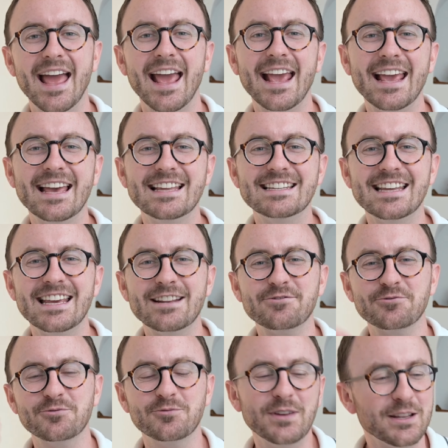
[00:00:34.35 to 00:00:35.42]
And it
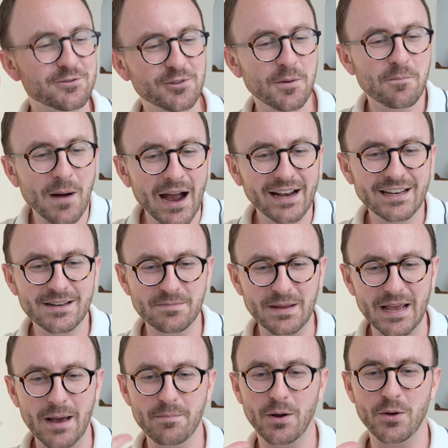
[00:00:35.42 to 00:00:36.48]
it reminded
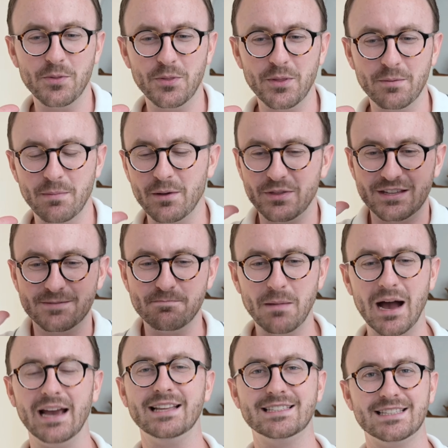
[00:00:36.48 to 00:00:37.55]
me about, about this
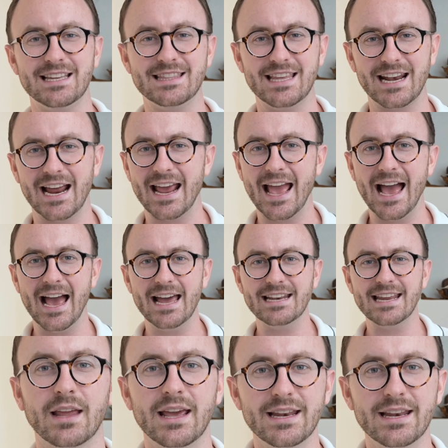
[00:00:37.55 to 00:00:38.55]
mindset that I had.